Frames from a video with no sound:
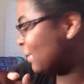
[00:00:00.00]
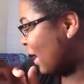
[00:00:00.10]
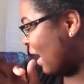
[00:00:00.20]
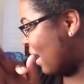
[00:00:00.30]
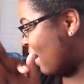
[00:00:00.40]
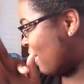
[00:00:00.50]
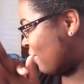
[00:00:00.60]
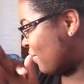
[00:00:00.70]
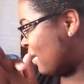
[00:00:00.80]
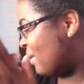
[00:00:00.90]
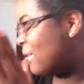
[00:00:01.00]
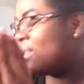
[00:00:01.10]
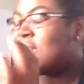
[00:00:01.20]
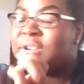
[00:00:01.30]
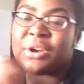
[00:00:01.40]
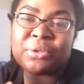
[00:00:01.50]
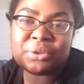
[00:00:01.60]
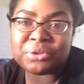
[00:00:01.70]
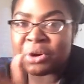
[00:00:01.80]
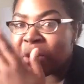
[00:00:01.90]
I have,
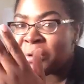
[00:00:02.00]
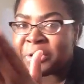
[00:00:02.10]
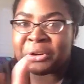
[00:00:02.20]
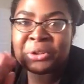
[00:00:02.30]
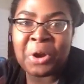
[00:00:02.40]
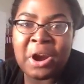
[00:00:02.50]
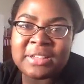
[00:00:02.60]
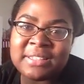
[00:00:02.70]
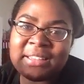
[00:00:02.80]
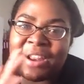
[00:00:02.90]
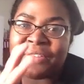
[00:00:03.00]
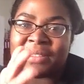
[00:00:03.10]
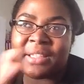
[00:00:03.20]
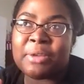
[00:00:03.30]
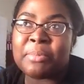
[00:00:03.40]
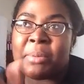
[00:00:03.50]
the stroller, the car seat, everything.